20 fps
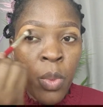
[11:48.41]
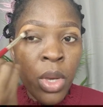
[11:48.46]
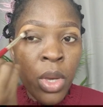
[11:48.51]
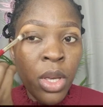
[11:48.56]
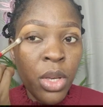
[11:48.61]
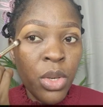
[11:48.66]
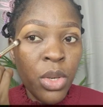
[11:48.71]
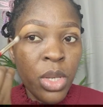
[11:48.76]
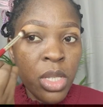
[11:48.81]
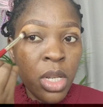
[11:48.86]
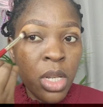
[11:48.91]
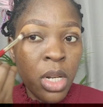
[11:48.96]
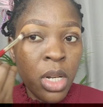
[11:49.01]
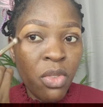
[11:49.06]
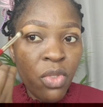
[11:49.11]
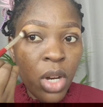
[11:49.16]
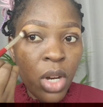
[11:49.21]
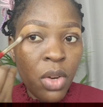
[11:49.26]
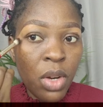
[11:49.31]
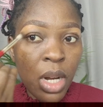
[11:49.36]
When you're
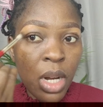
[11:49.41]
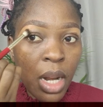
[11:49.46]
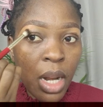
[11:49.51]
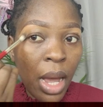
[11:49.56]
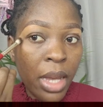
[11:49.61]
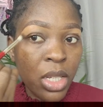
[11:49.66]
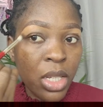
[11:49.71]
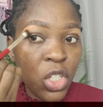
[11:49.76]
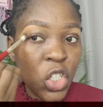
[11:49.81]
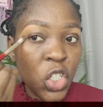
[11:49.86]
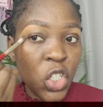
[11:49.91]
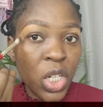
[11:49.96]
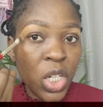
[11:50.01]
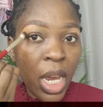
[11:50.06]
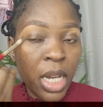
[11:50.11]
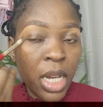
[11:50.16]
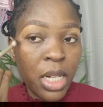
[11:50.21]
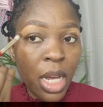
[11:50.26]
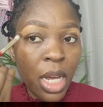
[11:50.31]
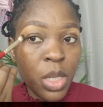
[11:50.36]
using a very light
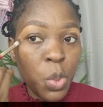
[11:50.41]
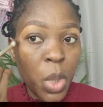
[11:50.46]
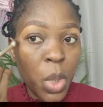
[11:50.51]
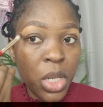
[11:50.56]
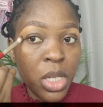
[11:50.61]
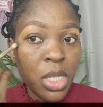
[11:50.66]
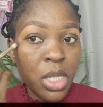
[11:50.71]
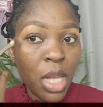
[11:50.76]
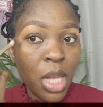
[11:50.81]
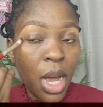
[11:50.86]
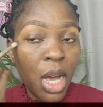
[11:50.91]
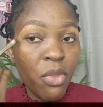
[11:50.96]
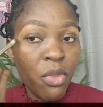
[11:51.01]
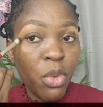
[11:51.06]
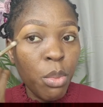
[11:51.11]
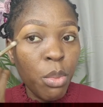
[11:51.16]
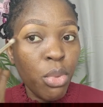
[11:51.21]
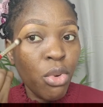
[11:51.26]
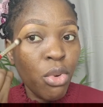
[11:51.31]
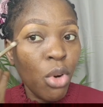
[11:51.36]
shade, that's when you start
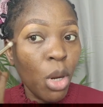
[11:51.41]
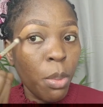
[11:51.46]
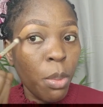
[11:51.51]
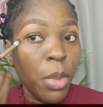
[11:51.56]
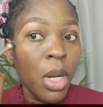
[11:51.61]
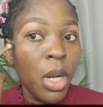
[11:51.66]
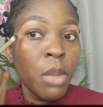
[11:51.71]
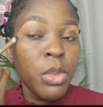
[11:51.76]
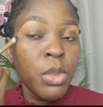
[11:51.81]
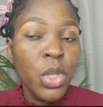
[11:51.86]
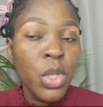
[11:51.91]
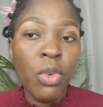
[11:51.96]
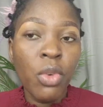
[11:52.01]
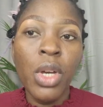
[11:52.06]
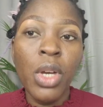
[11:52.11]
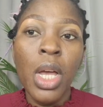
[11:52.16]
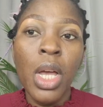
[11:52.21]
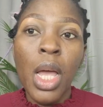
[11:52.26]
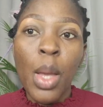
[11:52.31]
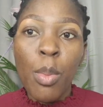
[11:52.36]
having problems
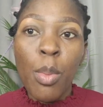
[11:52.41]
of